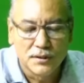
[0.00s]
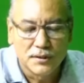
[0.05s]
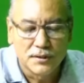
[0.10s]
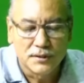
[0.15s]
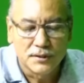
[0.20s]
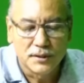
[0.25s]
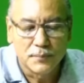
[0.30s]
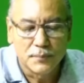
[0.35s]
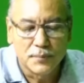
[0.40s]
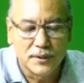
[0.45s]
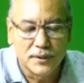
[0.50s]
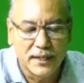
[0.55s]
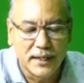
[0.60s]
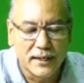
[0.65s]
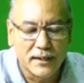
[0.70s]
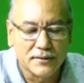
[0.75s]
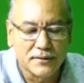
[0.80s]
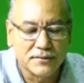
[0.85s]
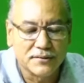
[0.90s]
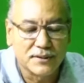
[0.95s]
the Bird
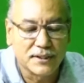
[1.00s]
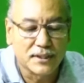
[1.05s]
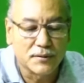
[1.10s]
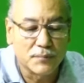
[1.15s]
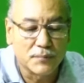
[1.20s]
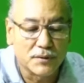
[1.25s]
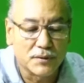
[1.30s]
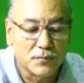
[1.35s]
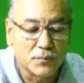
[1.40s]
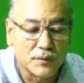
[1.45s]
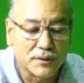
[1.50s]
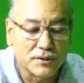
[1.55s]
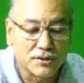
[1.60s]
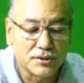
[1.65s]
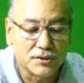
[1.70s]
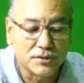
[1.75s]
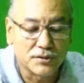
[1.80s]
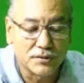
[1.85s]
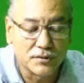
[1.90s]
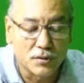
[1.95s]
Island statement,
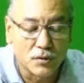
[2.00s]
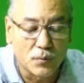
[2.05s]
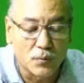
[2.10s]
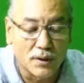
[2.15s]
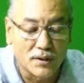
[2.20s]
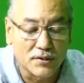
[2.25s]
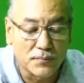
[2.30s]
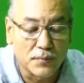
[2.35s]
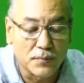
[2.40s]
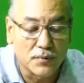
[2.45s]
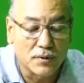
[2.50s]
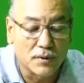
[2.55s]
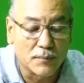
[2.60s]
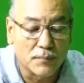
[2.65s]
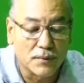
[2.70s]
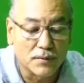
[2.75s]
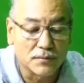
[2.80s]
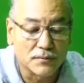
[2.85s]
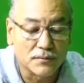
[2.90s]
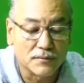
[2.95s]
which no one spoke
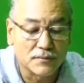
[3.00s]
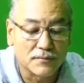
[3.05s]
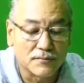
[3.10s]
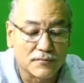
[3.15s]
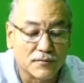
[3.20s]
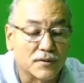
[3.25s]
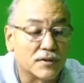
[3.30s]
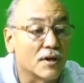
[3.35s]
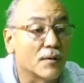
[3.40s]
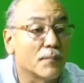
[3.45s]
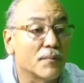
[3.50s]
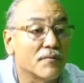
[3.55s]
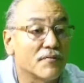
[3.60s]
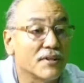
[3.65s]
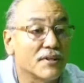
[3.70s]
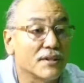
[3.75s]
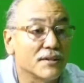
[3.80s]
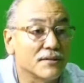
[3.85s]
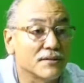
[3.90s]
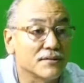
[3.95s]
about for a number of
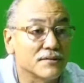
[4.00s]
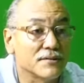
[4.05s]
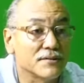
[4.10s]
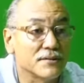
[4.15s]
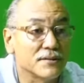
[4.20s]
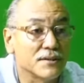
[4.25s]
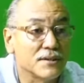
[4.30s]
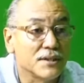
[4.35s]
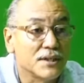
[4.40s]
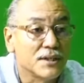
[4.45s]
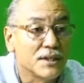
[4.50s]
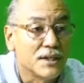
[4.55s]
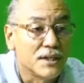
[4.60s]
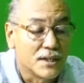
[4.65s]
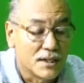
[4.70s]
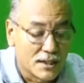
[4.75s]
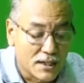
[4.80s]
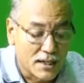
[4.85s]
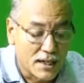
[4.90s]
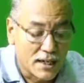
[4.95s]
years, mm-hmm.
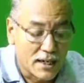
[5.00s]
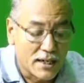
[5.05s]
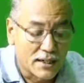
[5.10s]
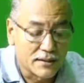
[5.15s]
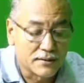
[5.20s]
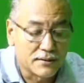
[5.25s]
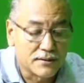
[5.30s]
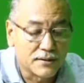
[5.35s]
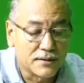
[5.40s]
and